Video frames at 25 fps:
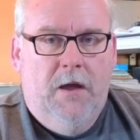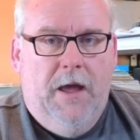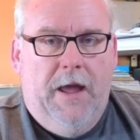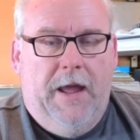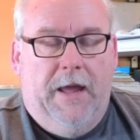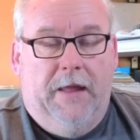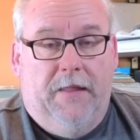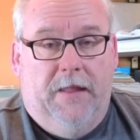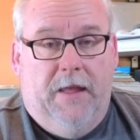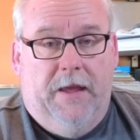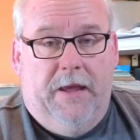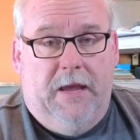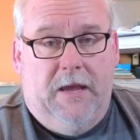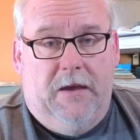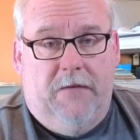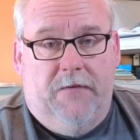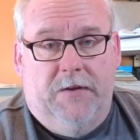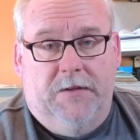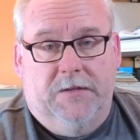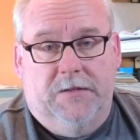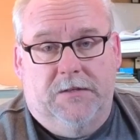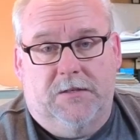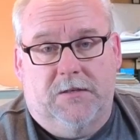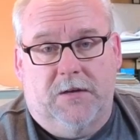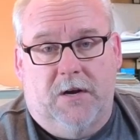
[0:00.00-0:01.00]
and they
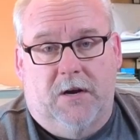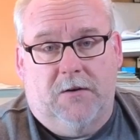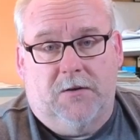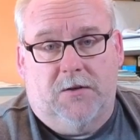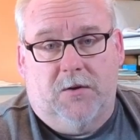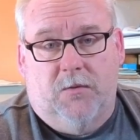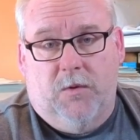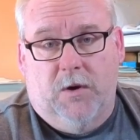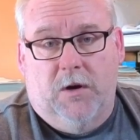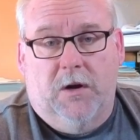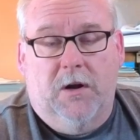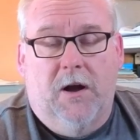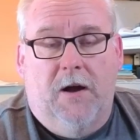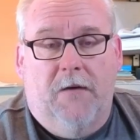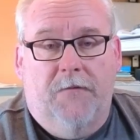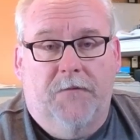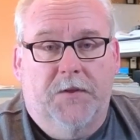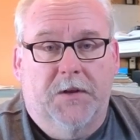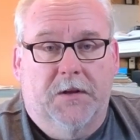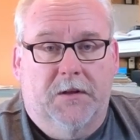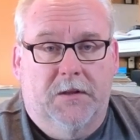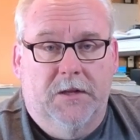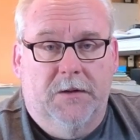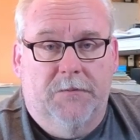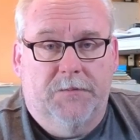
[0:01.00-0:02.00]
even start to work off
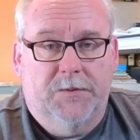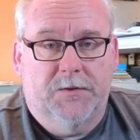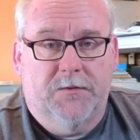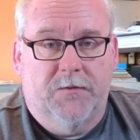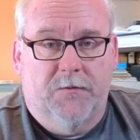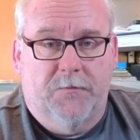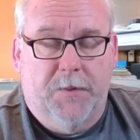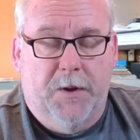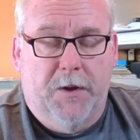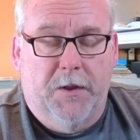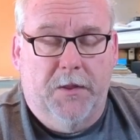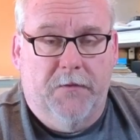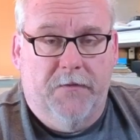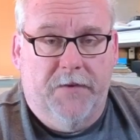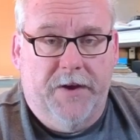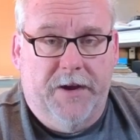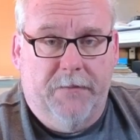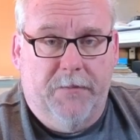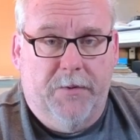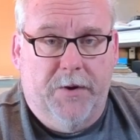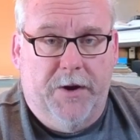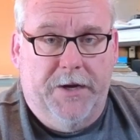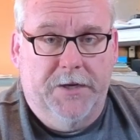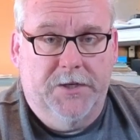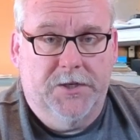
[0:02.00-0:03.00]
the clips from all the
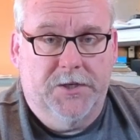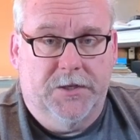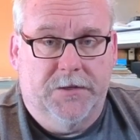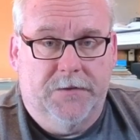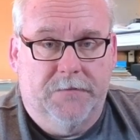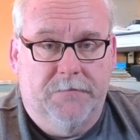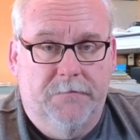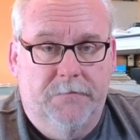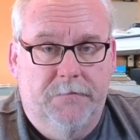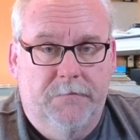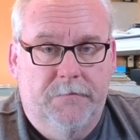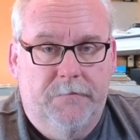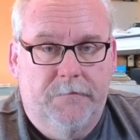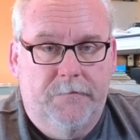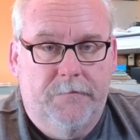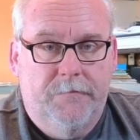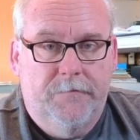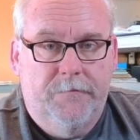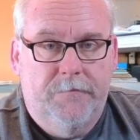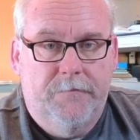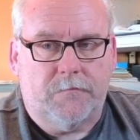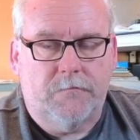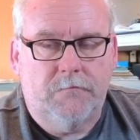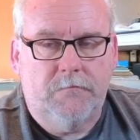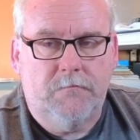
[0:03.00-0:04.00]
vibration.
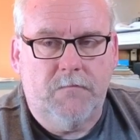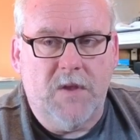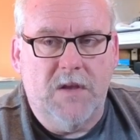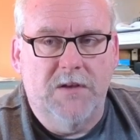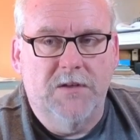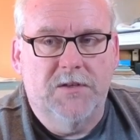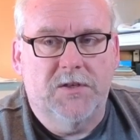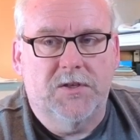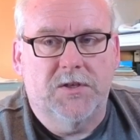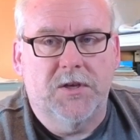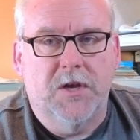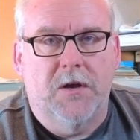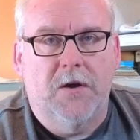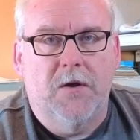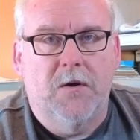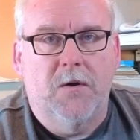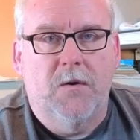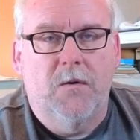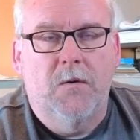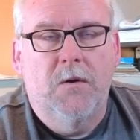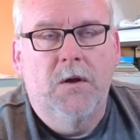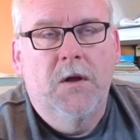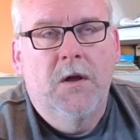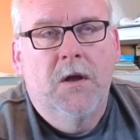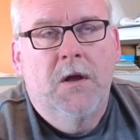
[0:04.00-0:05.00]

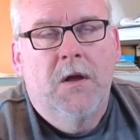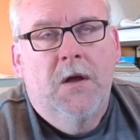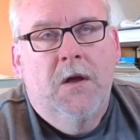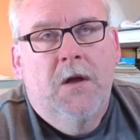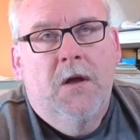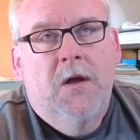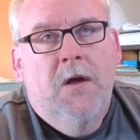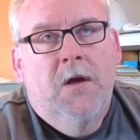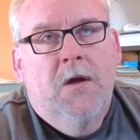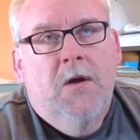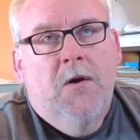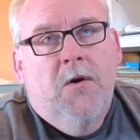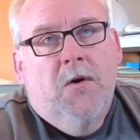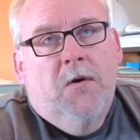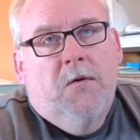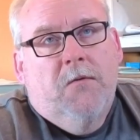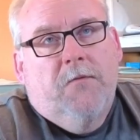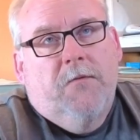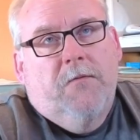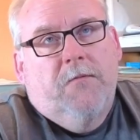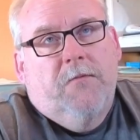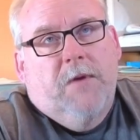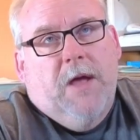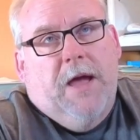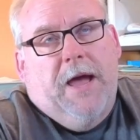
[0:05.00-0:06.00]
So
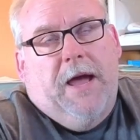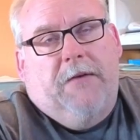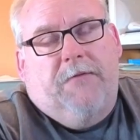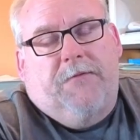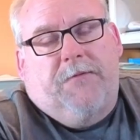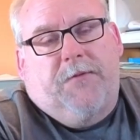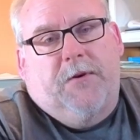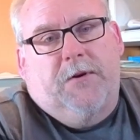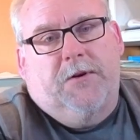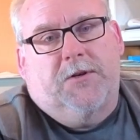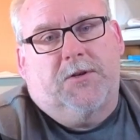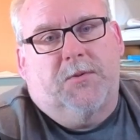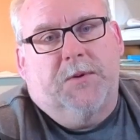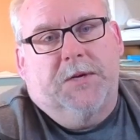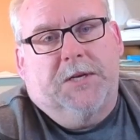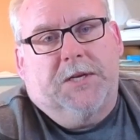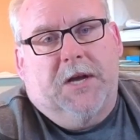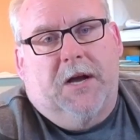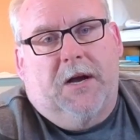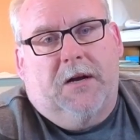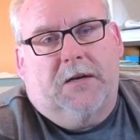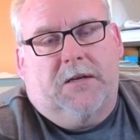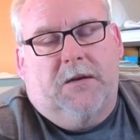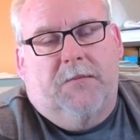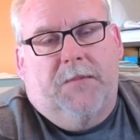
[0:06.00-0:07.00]
at first we
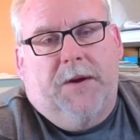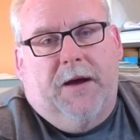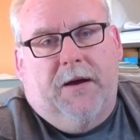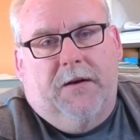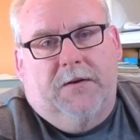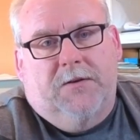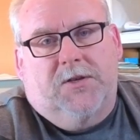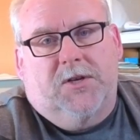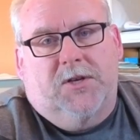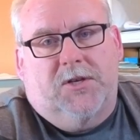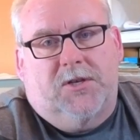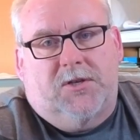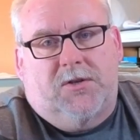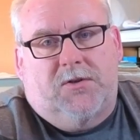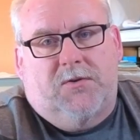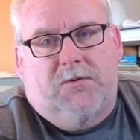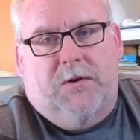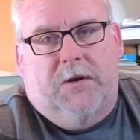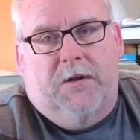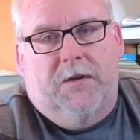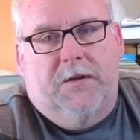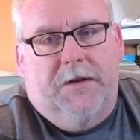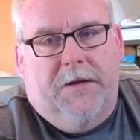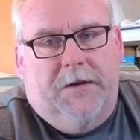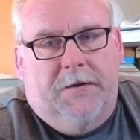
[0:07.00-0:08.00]
talked about just
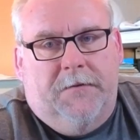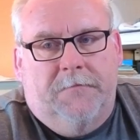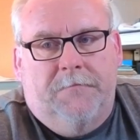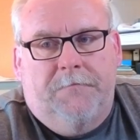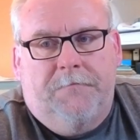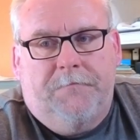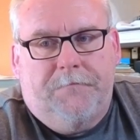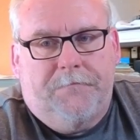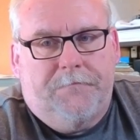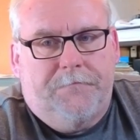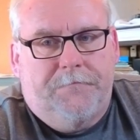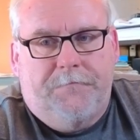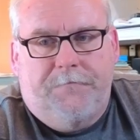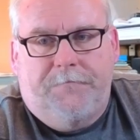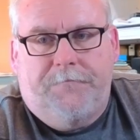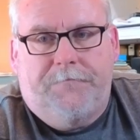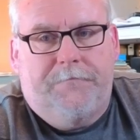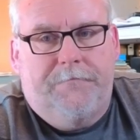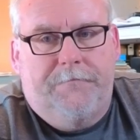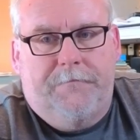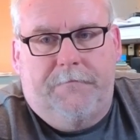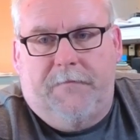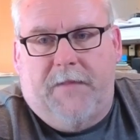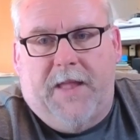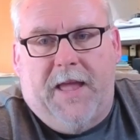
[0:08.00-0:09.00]
drilling
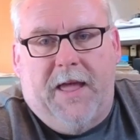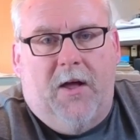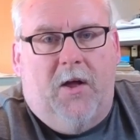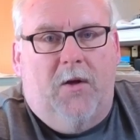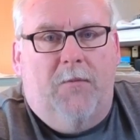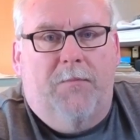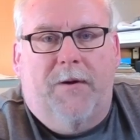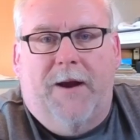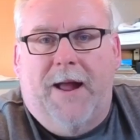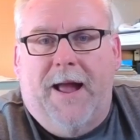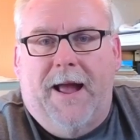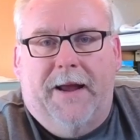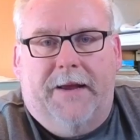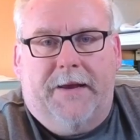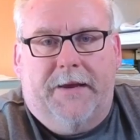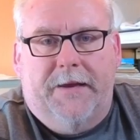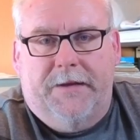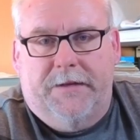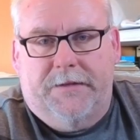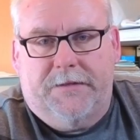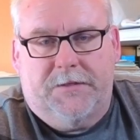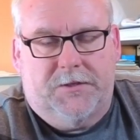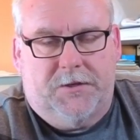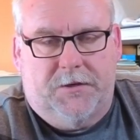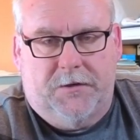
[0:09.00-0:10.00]
L
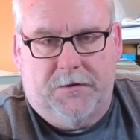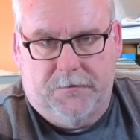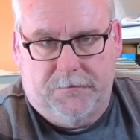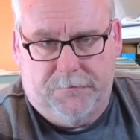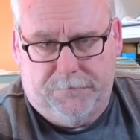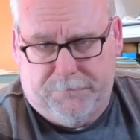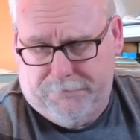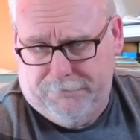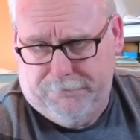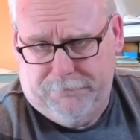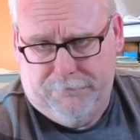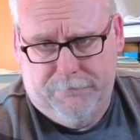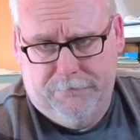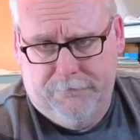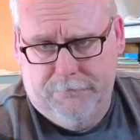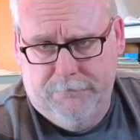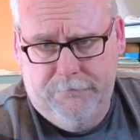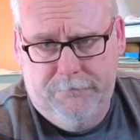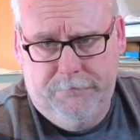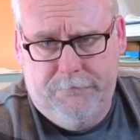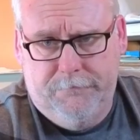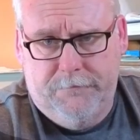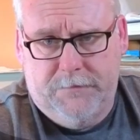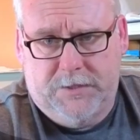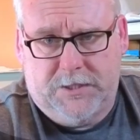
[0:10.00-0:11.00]
brackets or
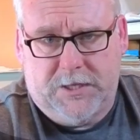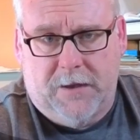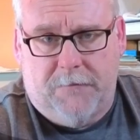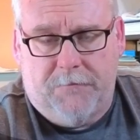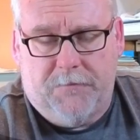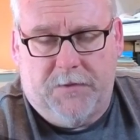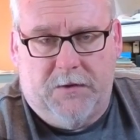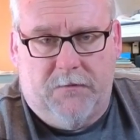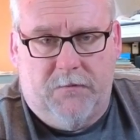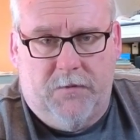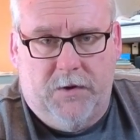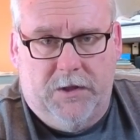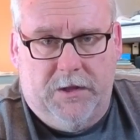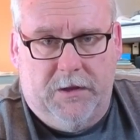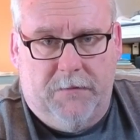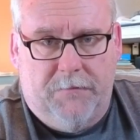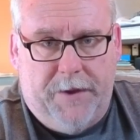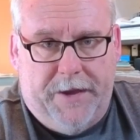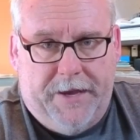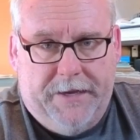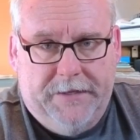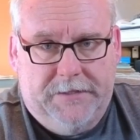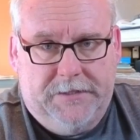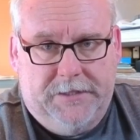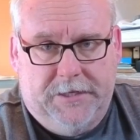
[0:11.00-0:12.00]
something really
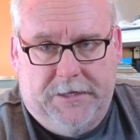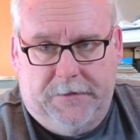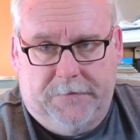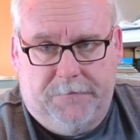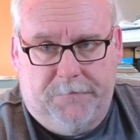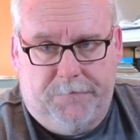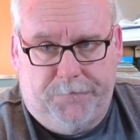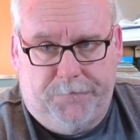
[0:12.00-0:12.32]
basic,